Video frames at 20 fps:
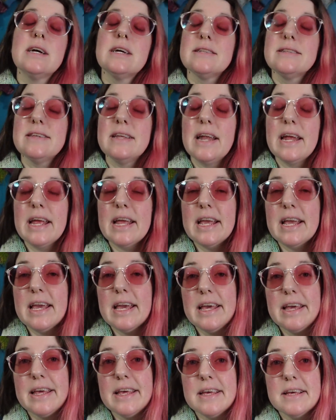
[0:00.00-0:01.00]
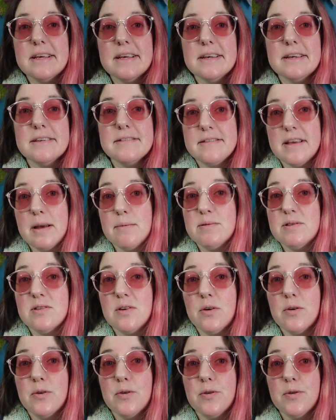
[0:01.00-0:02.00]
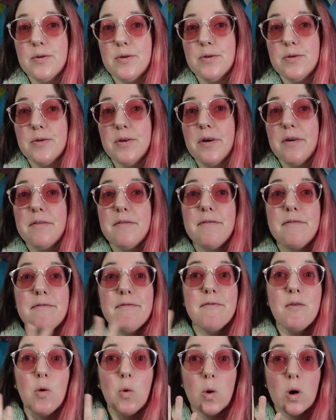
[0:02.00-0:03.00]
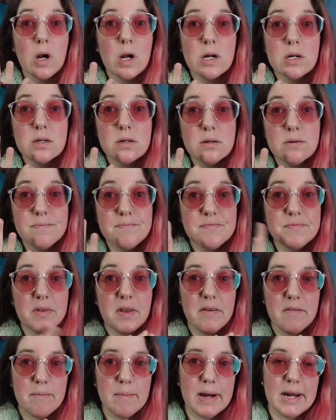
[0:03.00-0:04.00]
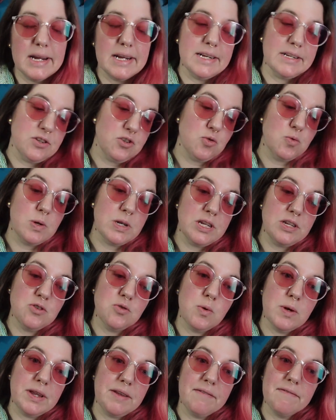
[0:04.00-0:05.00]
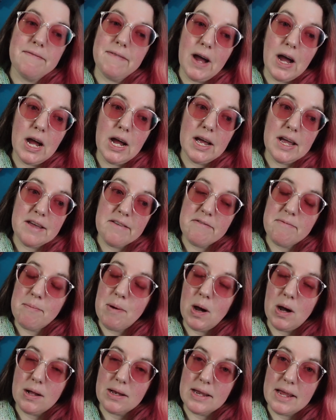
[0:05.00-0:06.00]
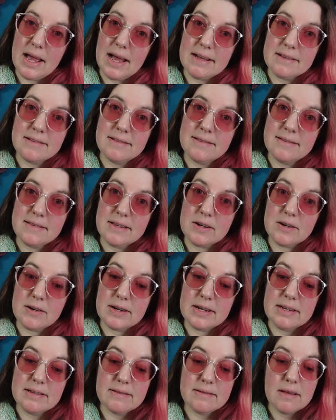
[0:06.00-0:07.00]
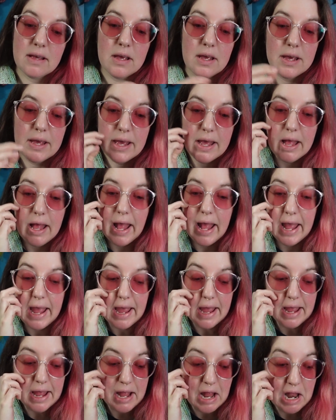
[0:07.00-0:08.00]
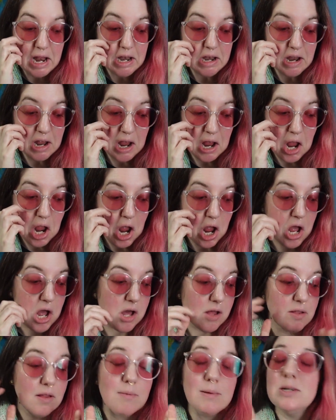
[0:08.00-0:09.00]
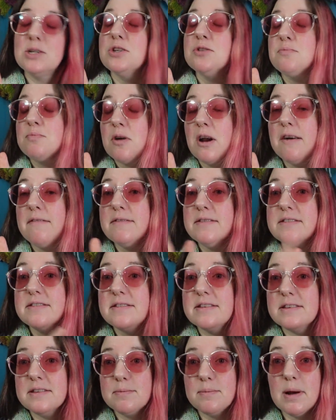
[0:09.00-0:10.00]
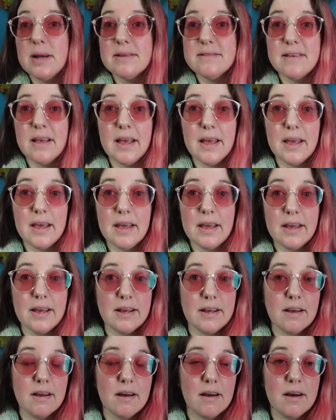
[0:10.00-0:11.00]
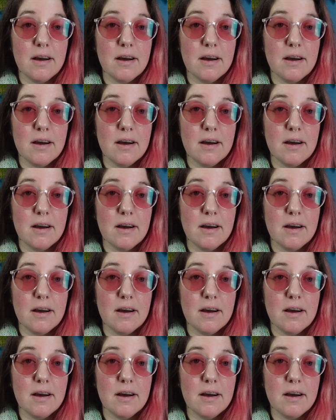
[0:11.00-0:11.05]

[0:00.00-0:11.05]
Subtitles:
Today is episode 4 of my 2025 podcast series. And let me just preface this by saying